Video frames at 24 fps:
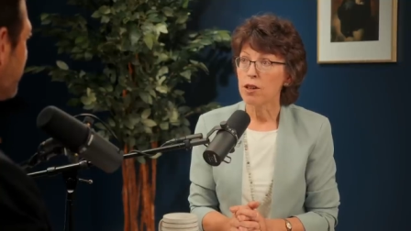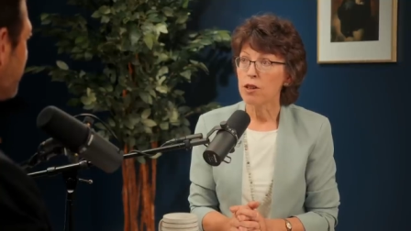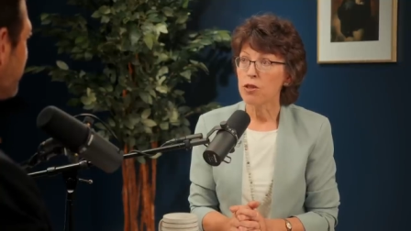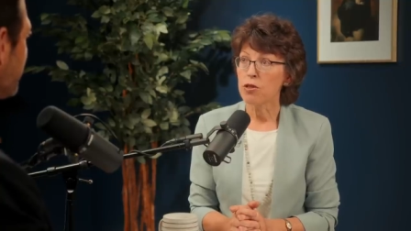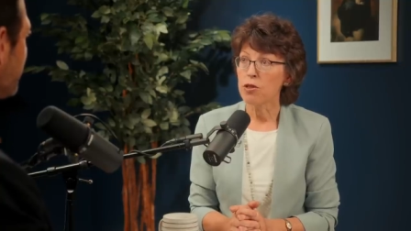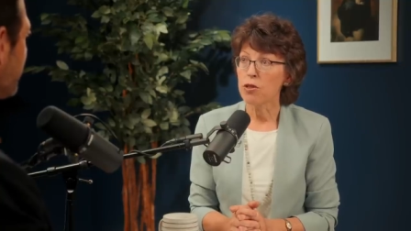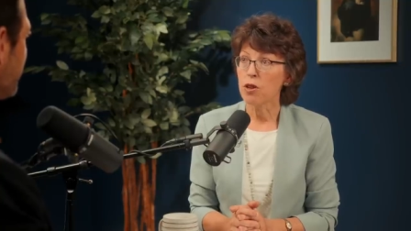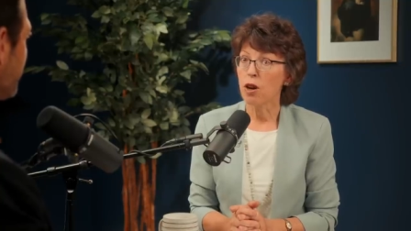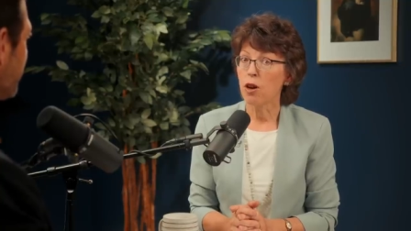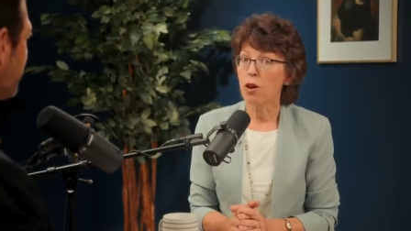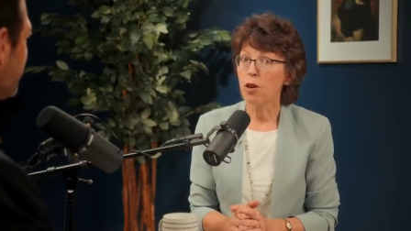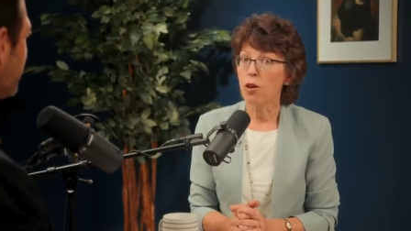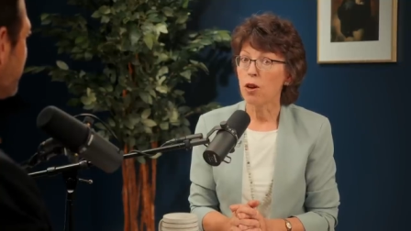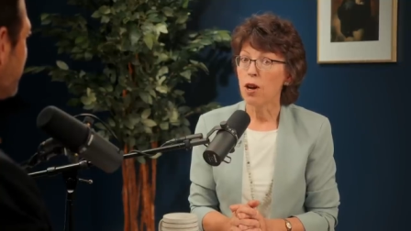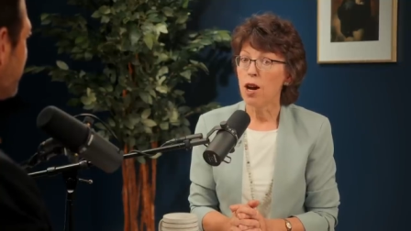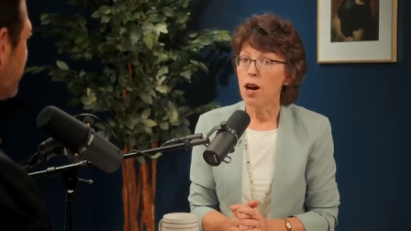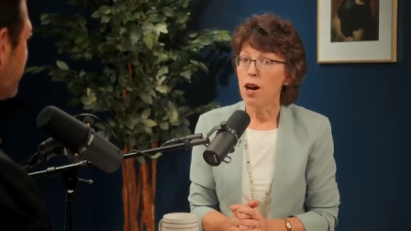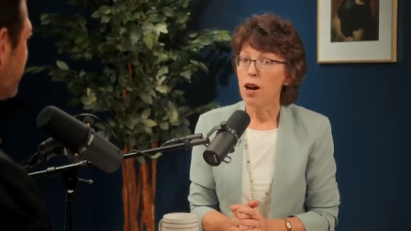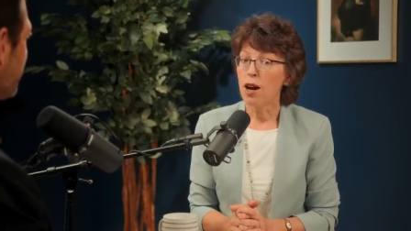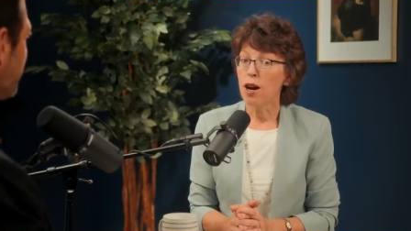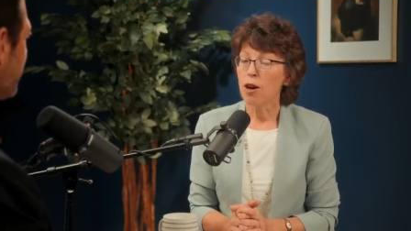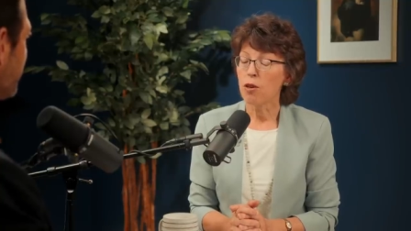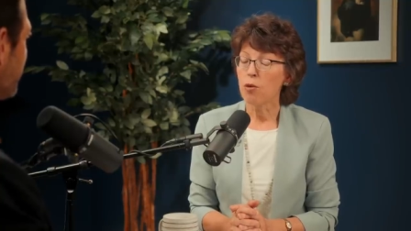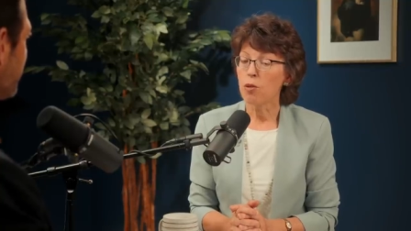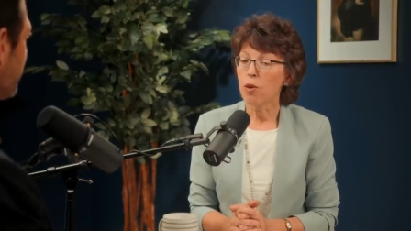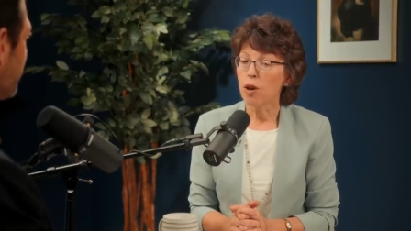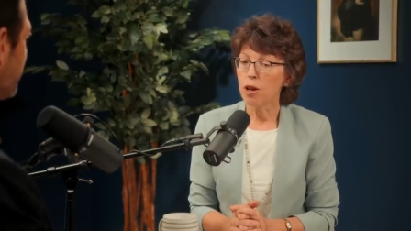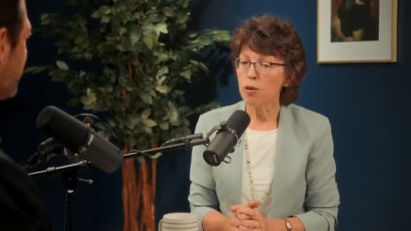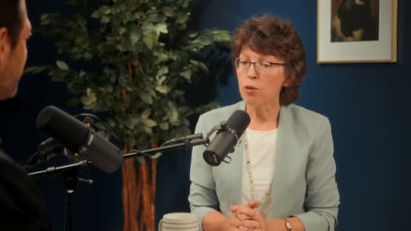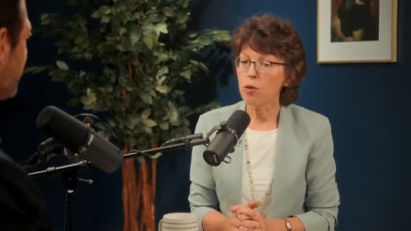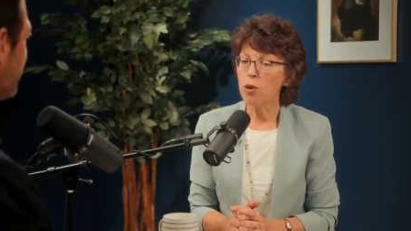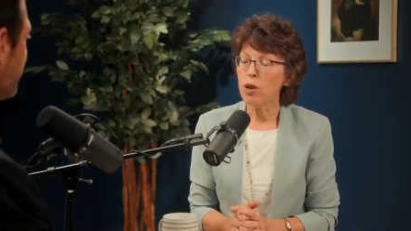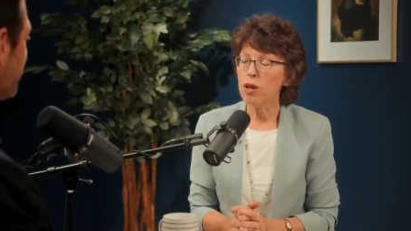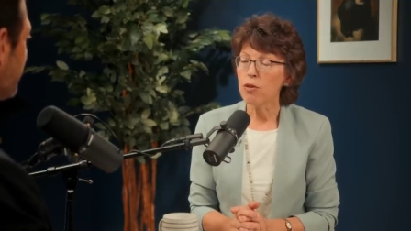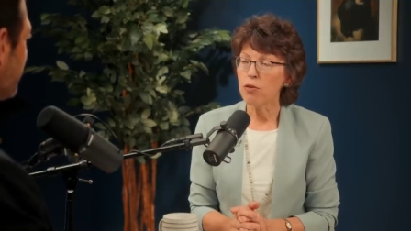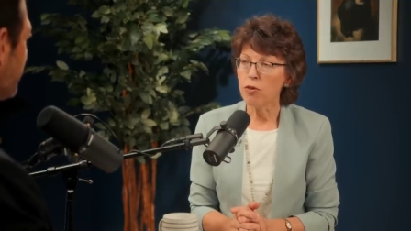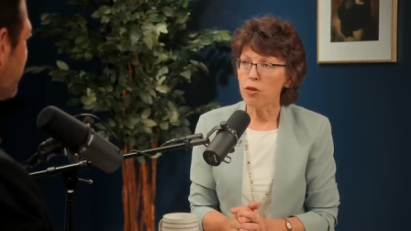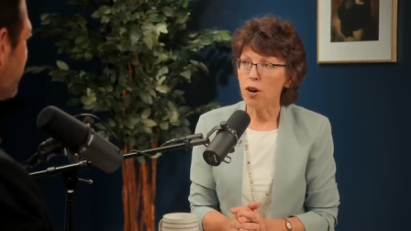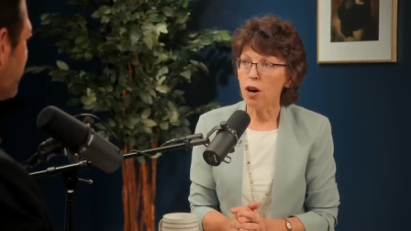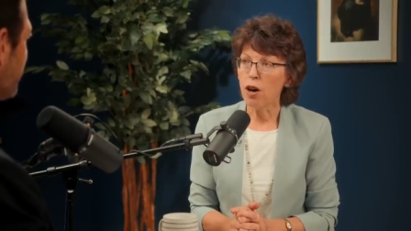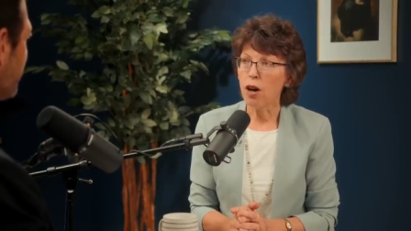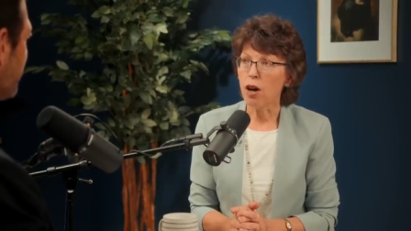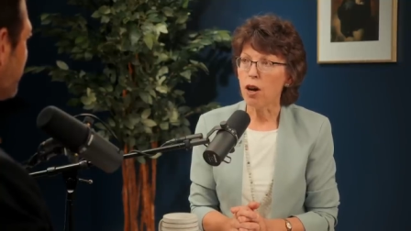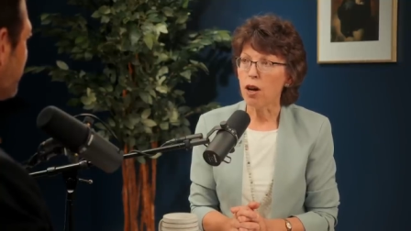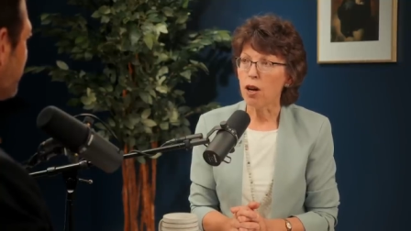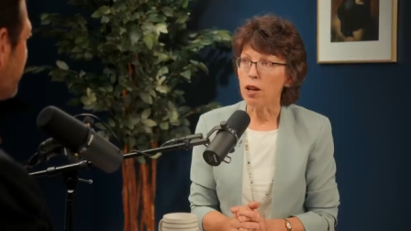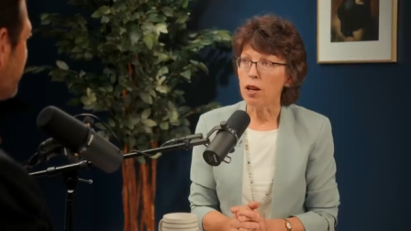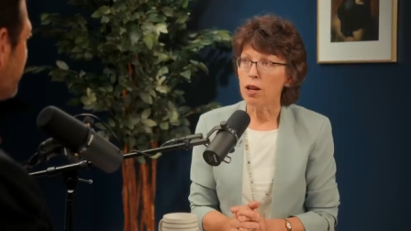So when we
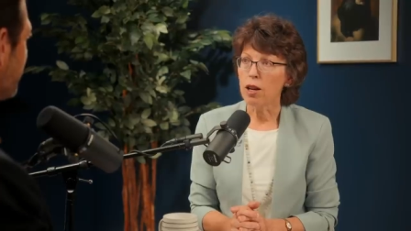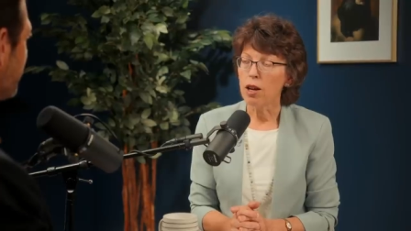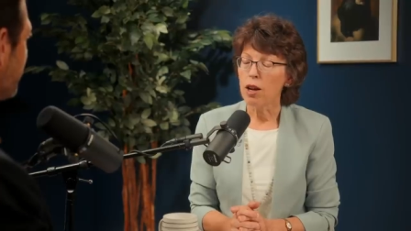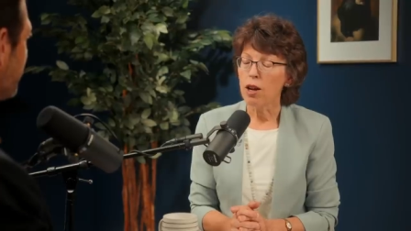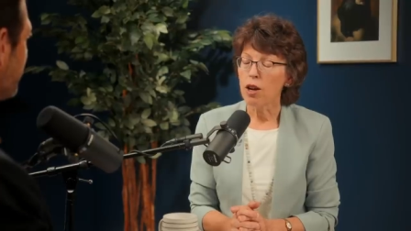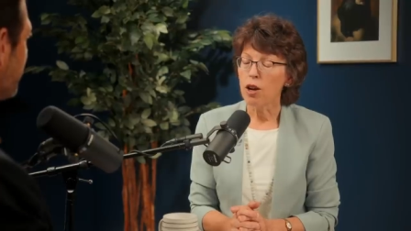fall,